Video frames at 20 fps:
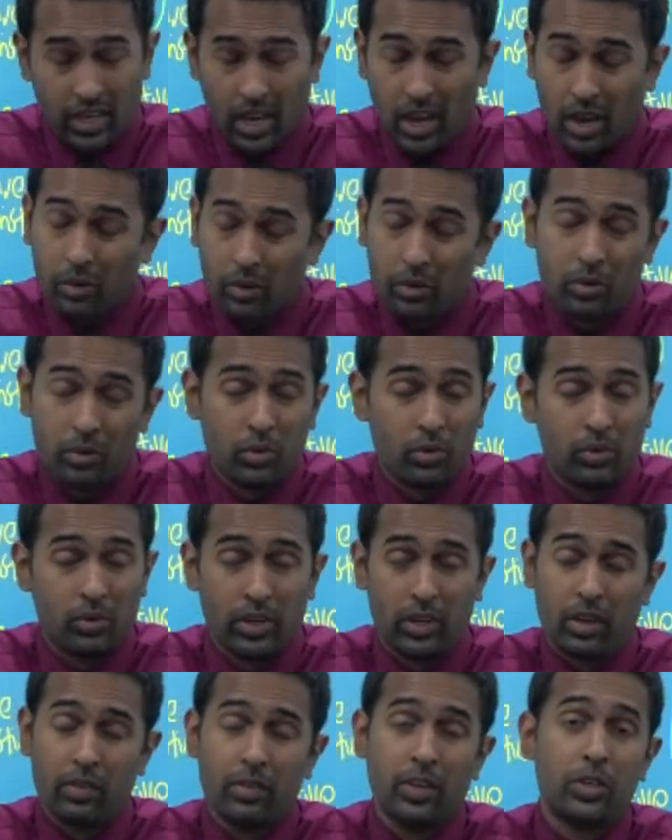cannot do, we
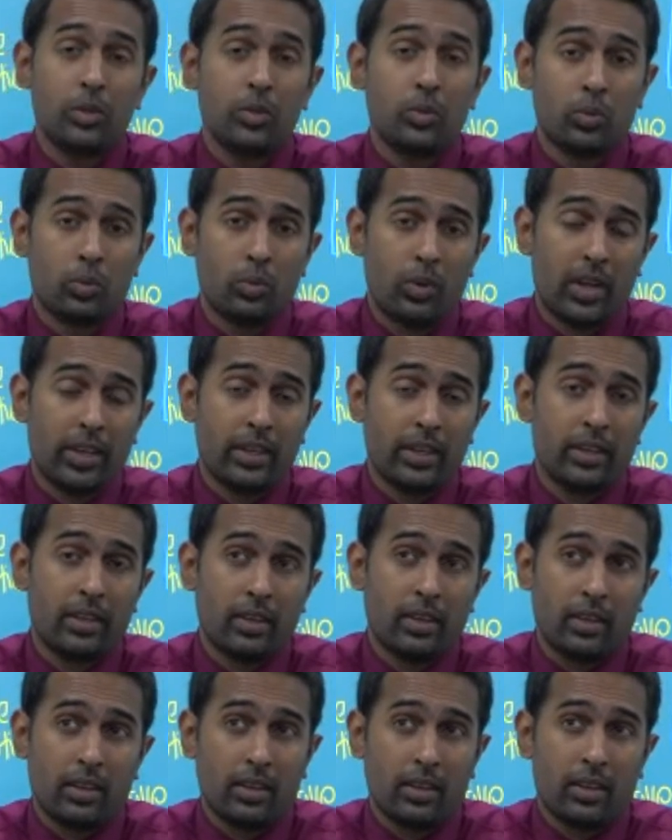never do. Why?
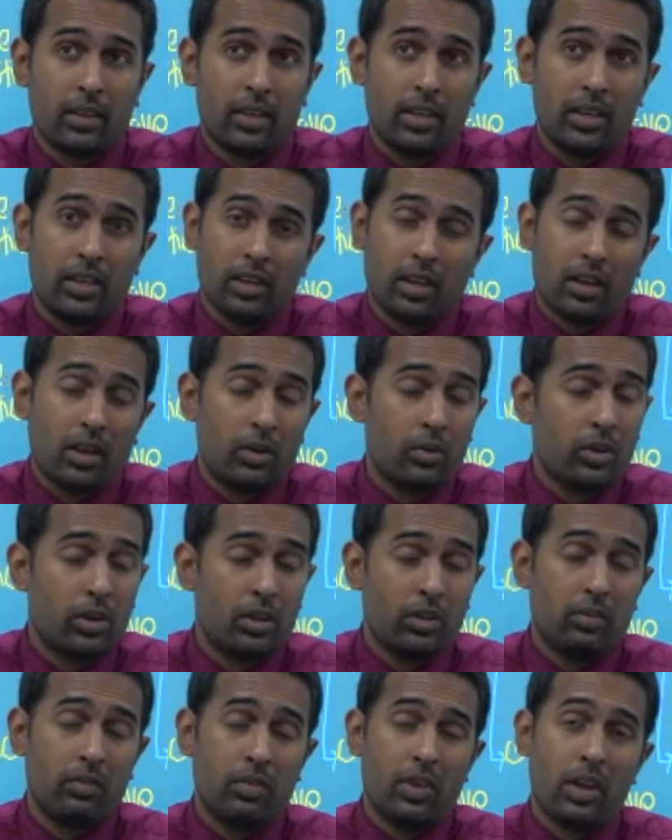In
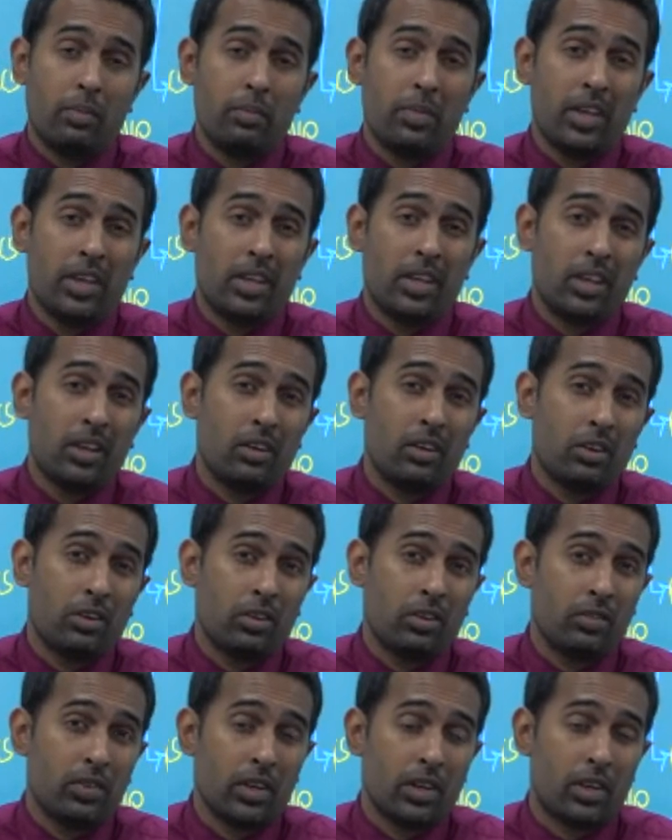accounting, we are making a
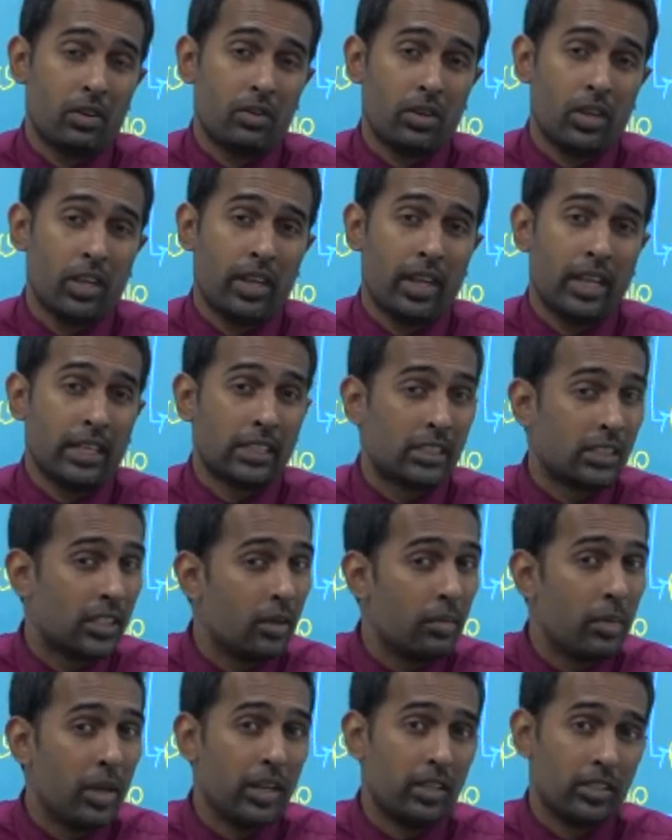lot of accounting
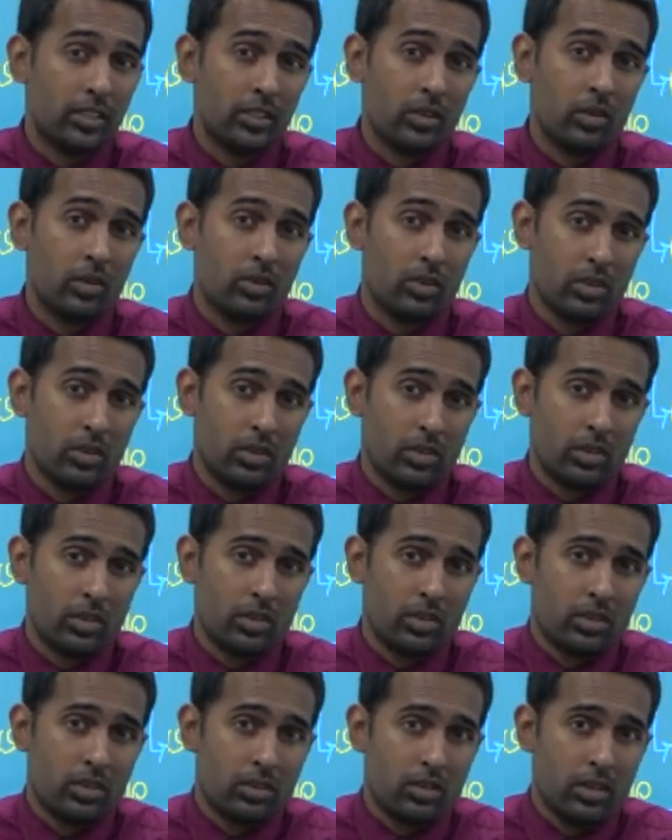estimates, no?
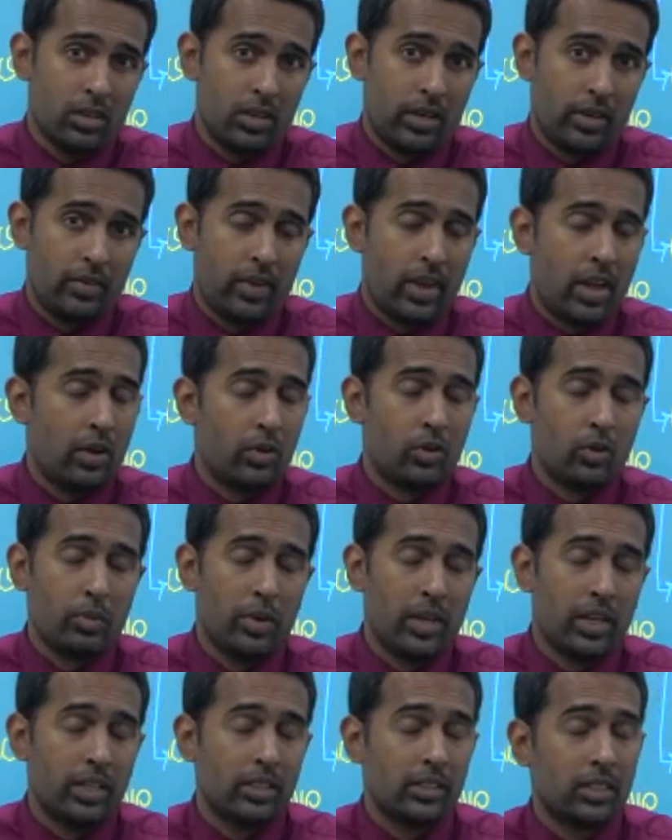Right? We have to
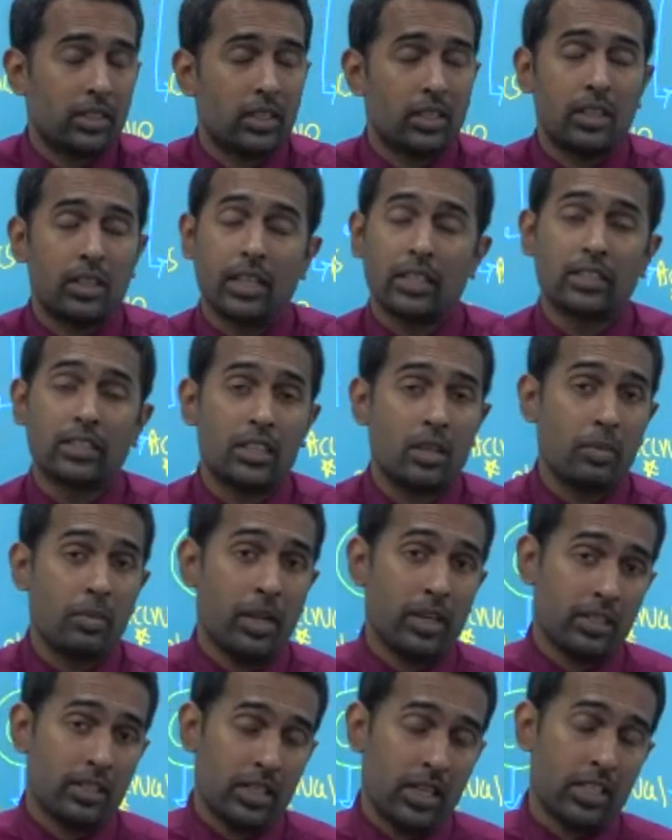make certain
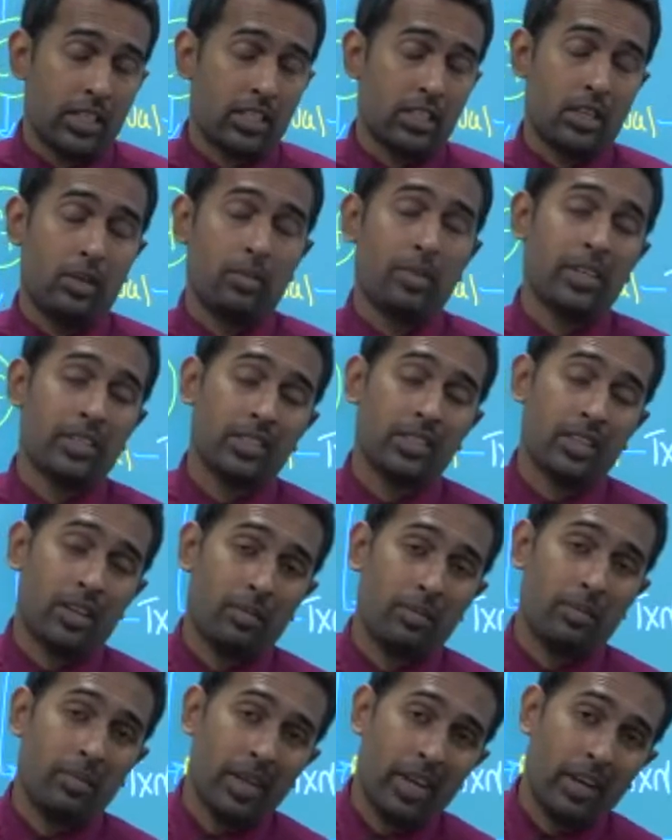estimates. Estimates
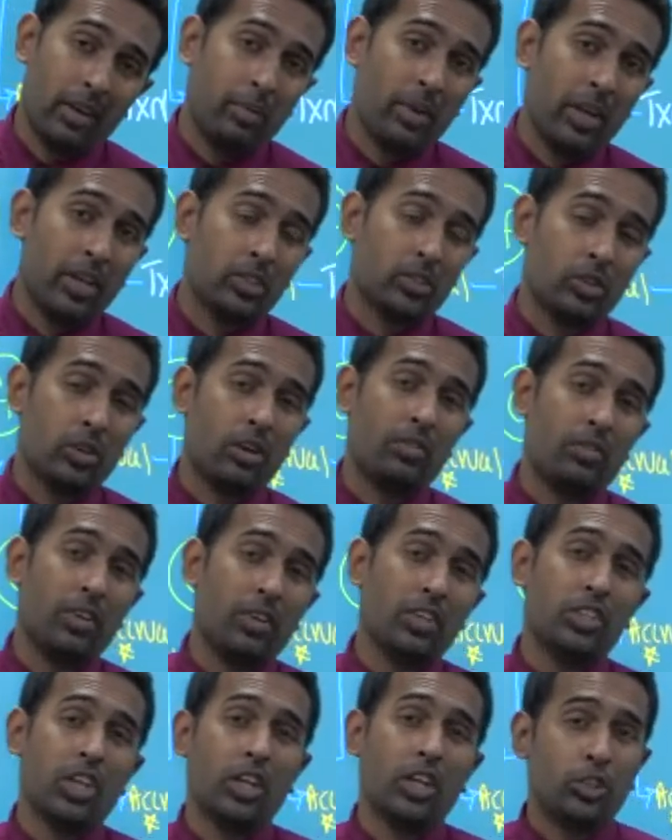are made based on
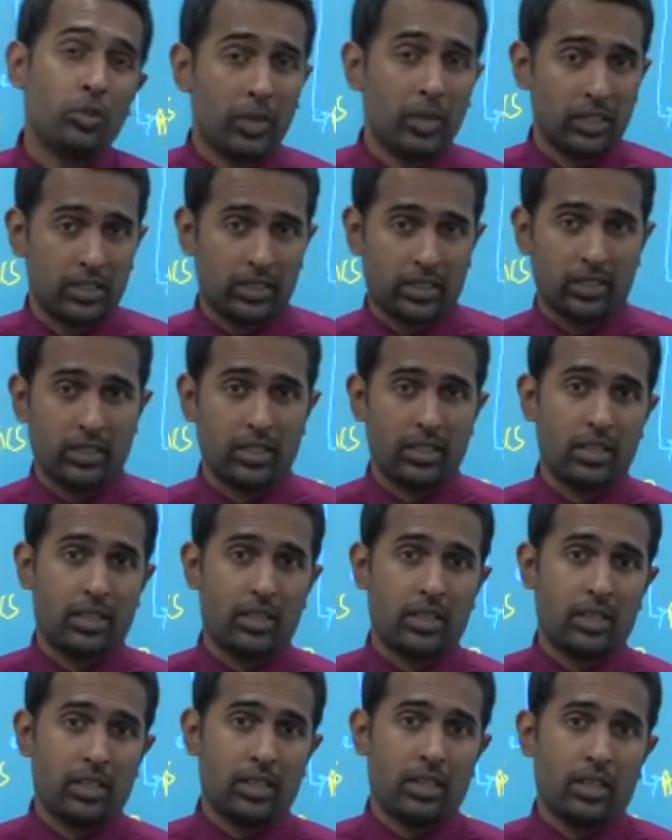our judgments.
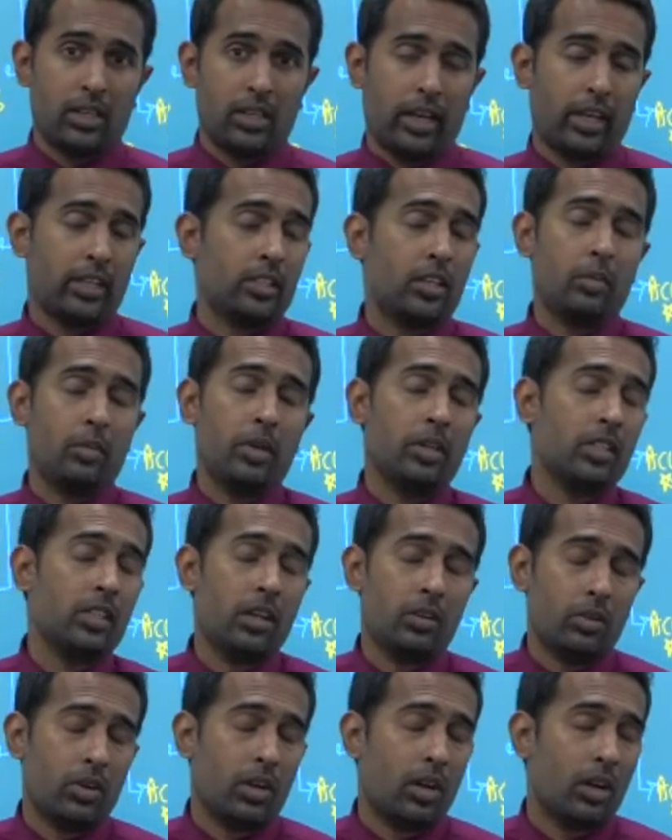Estimates
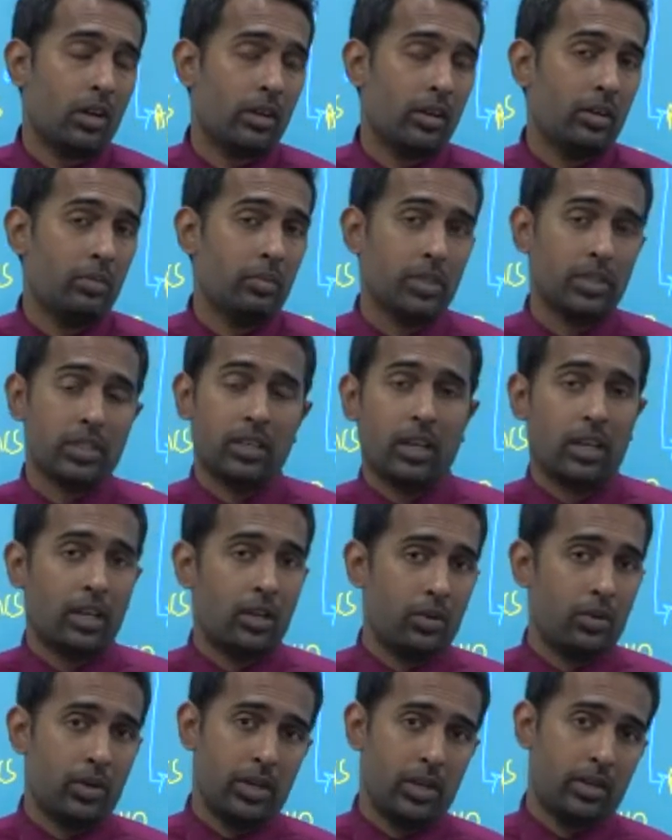are not 100%
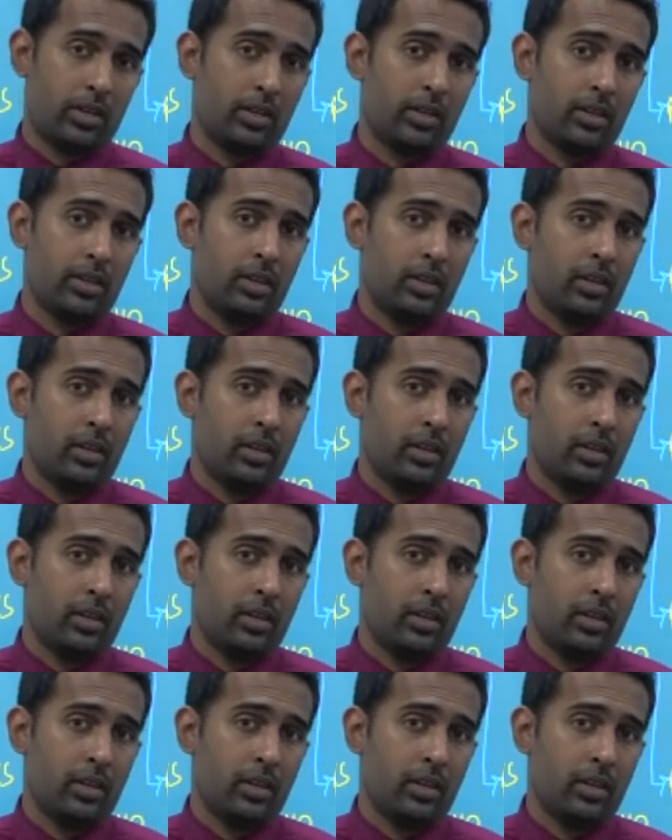accurate,